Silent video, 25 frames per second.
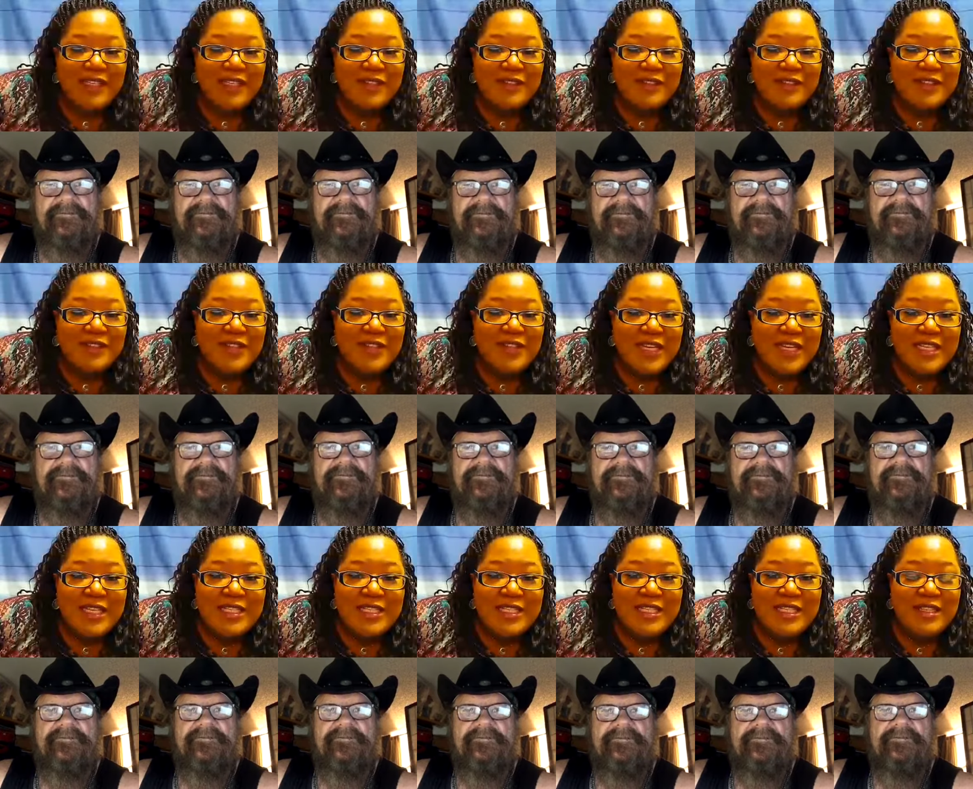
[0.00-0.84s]
Speaker 1: so I can
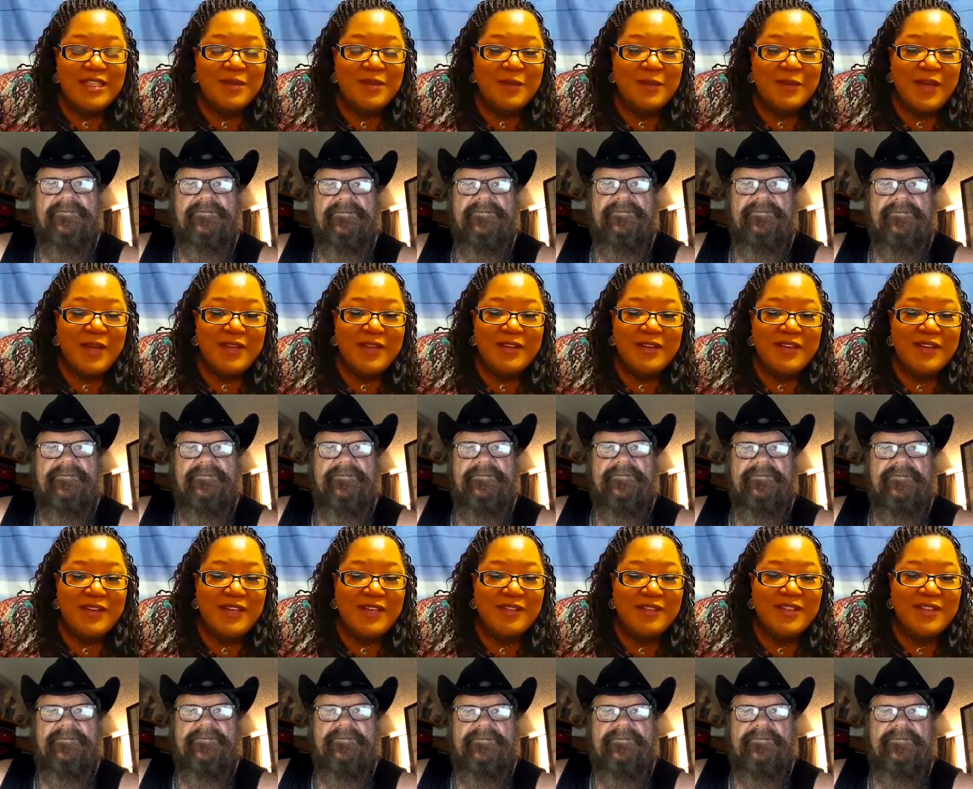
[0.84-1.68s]
see the weather and
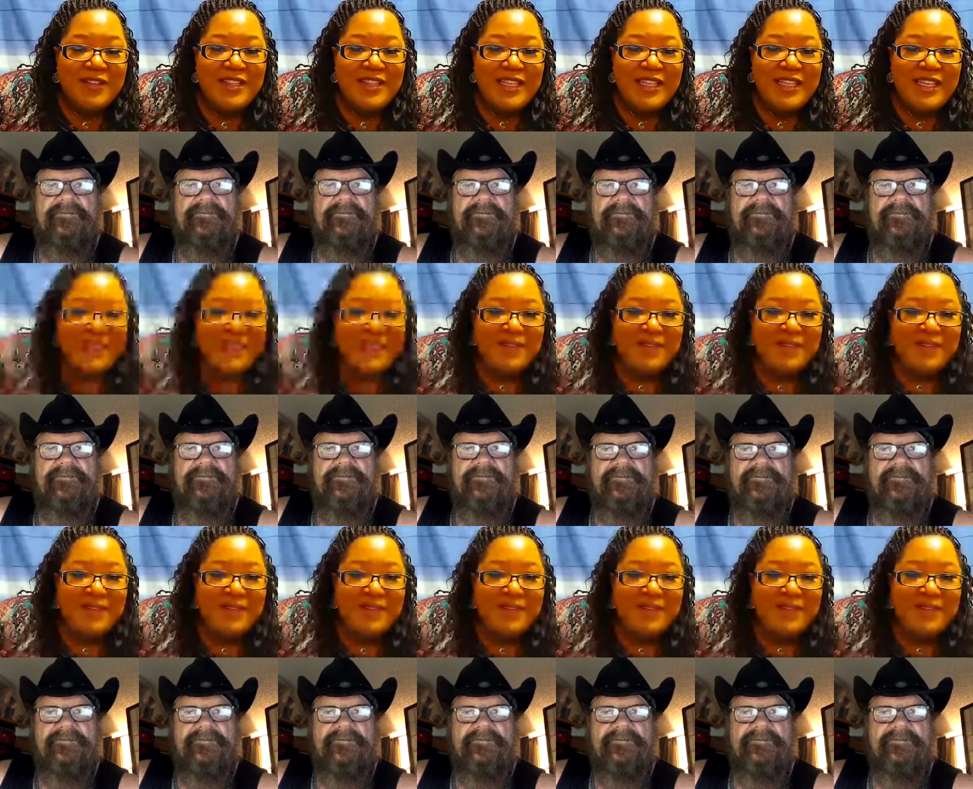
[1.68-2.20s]
everything.